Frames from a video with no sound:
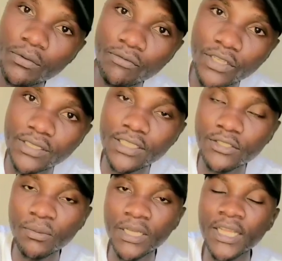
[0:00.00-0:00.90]
invest
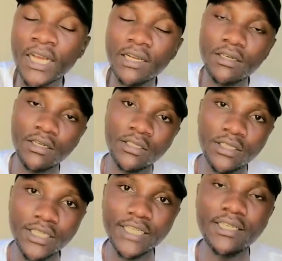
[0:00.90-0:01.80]
this money
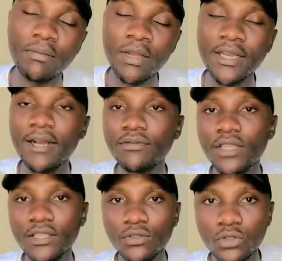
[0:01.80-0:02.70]
and get the money
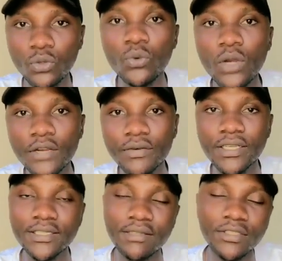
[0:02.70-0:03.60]
after
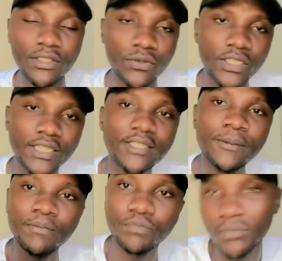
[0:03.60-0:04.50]
273 days
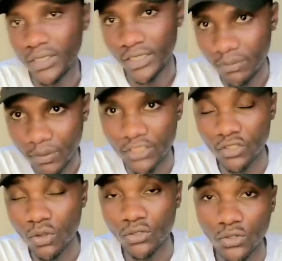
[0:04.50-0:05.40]
it depends
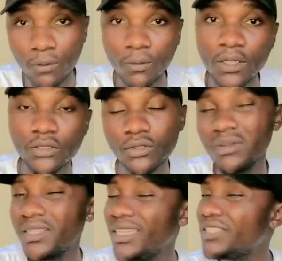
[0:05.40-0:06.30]
also
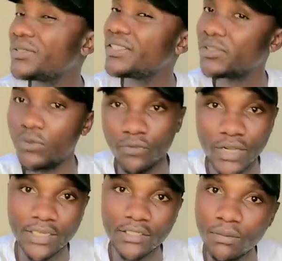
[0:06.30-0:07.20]
so the interest will
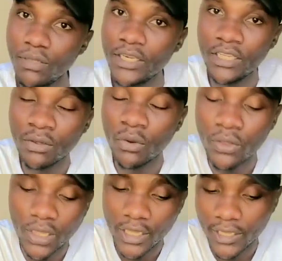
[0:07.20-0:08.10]
vary depending
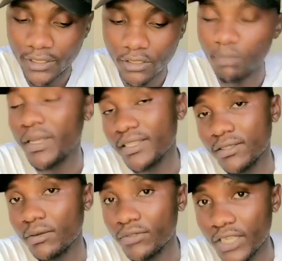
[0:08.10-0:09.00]
on the
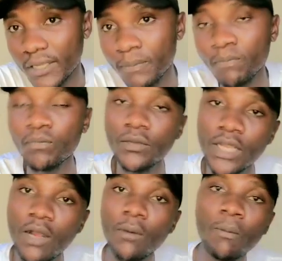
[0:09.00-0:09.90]
space of time
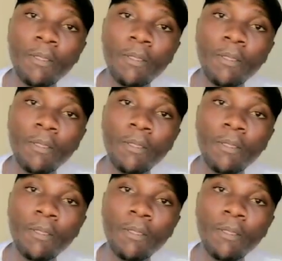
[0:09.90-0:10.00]
now